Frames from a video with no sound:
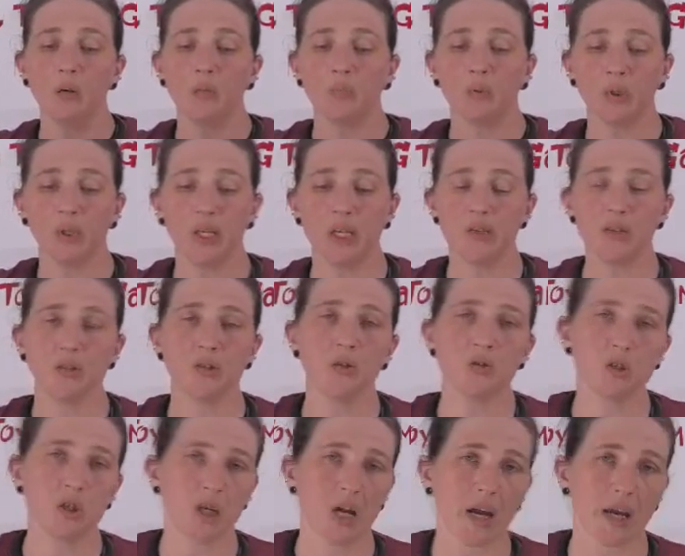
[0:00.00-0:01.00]
please do
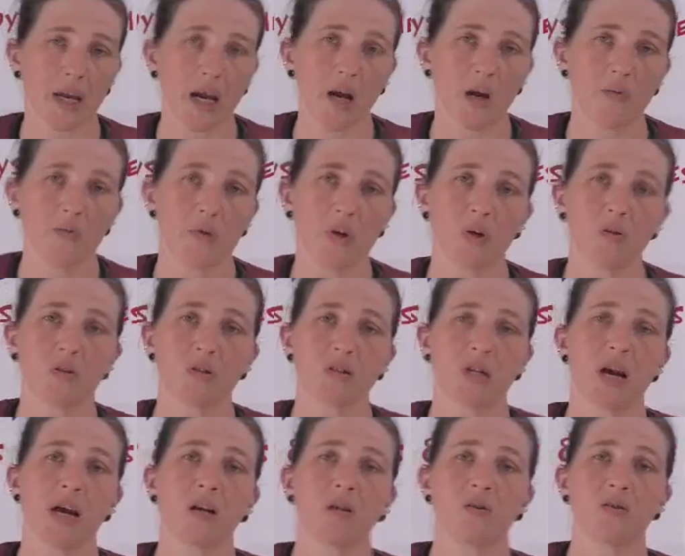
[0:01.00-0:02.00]
check out those
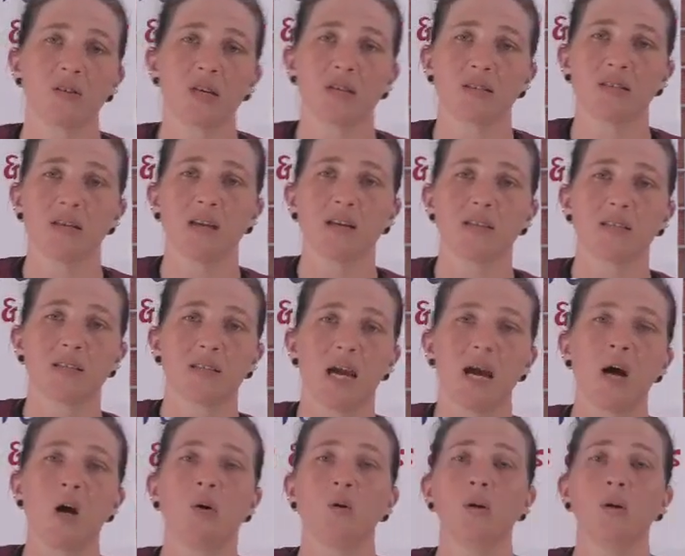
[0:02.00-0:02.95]
titles that say Scout